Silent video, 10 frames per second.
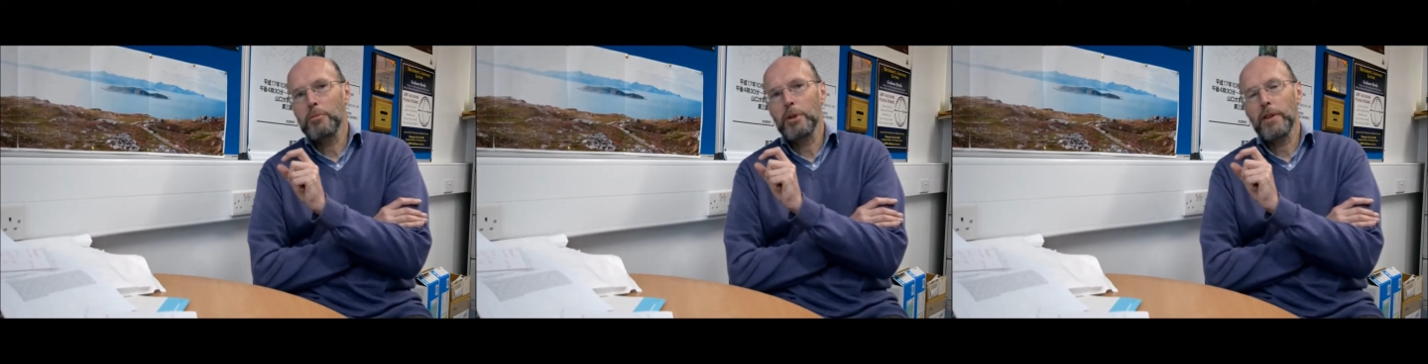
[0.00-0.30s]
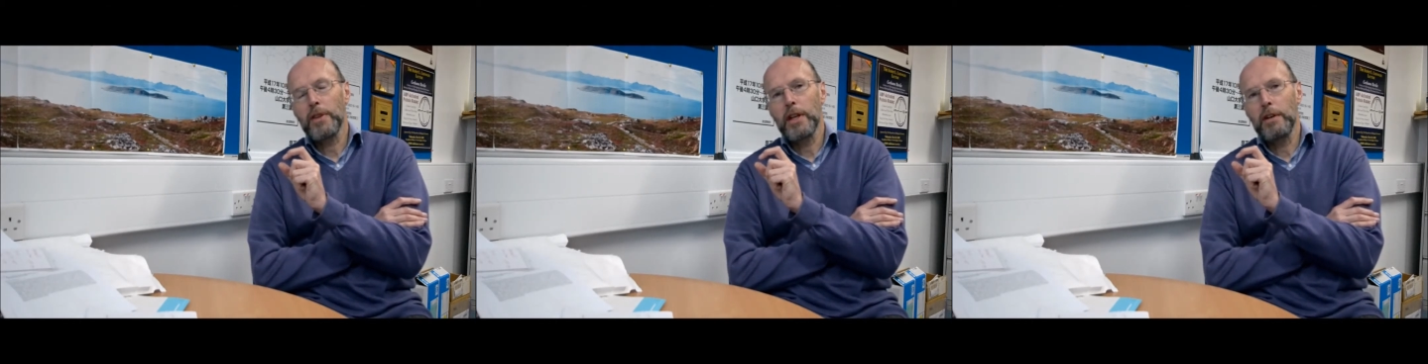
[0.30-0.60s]

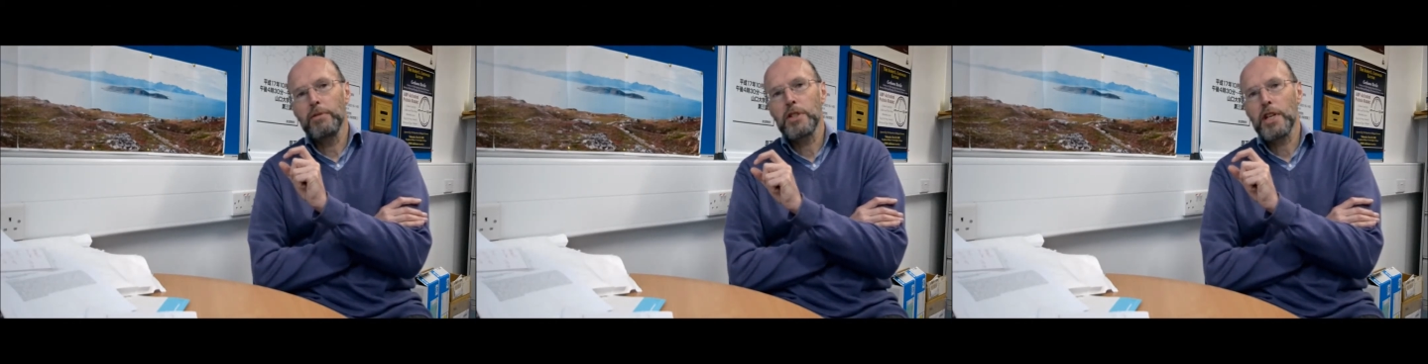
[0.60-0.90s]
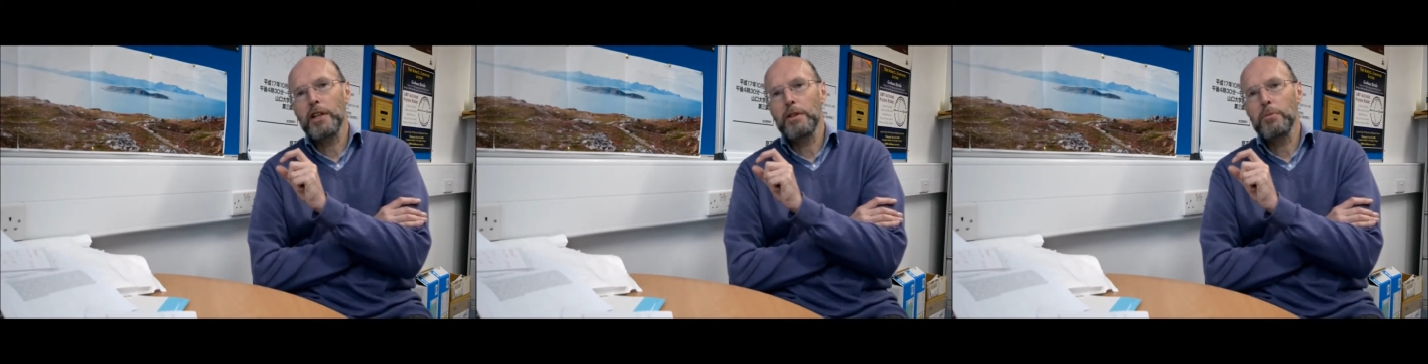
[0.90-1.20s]
But every
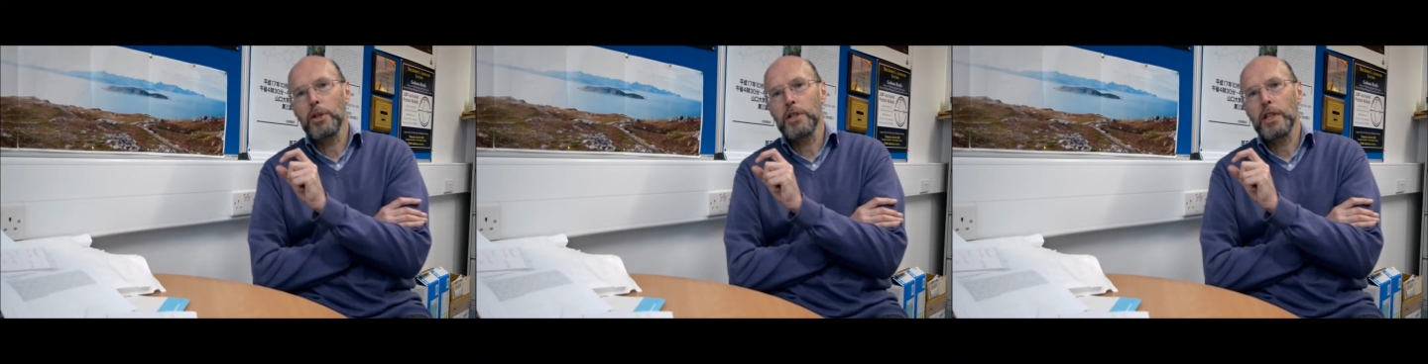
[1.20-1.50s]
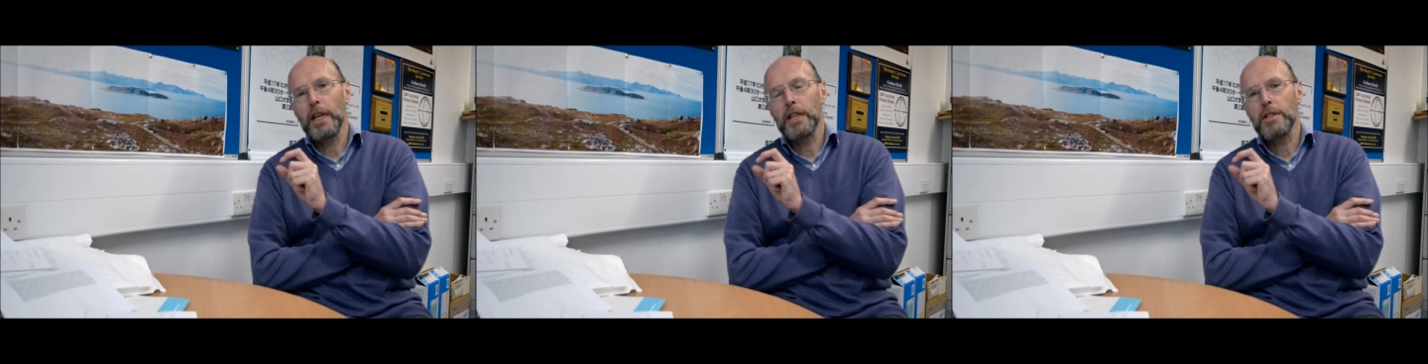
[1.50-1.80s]
cell in the
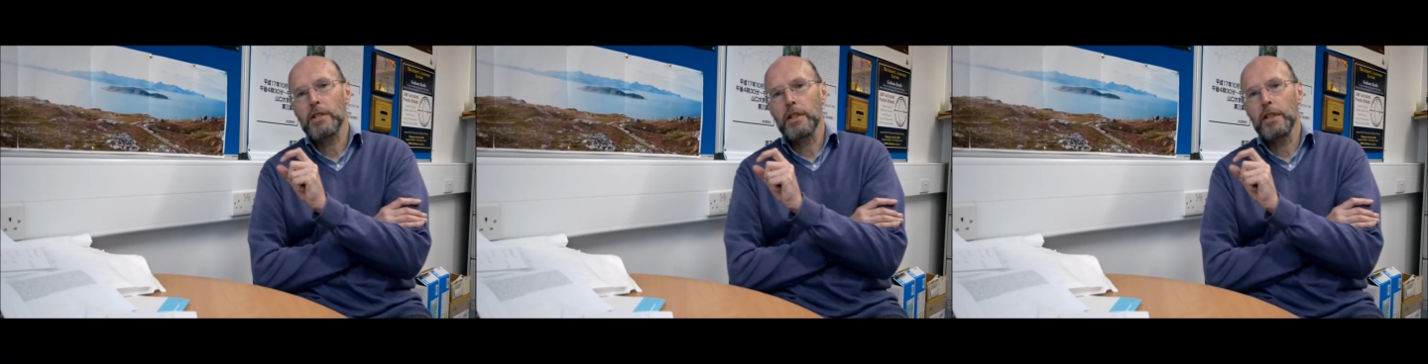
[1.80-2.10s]
body has